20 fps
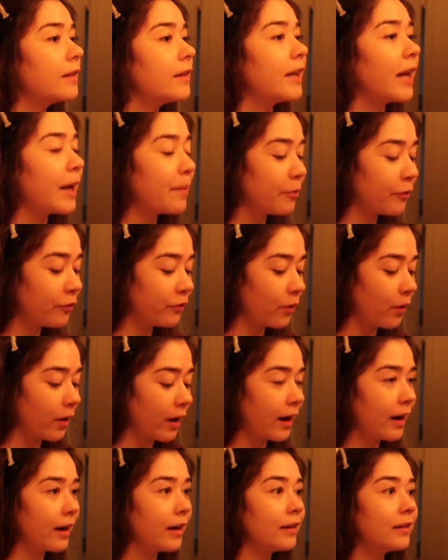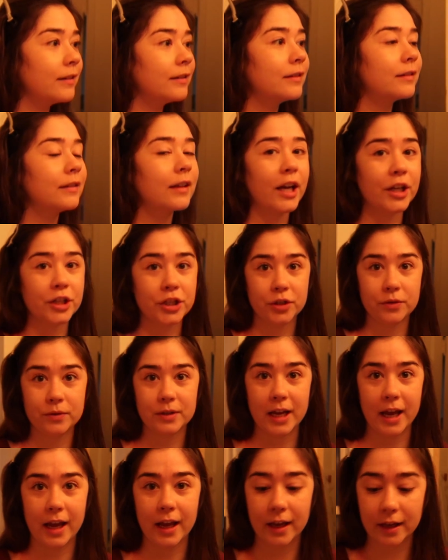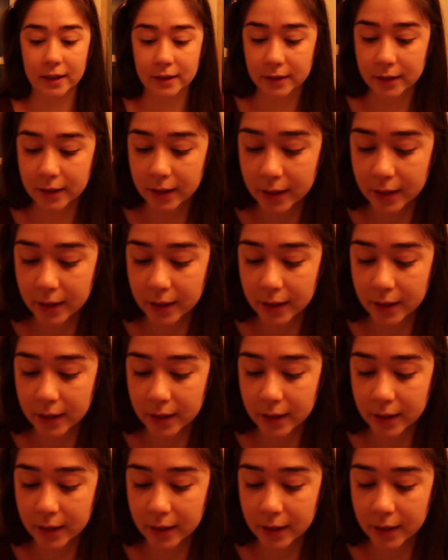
The night before a shoot day,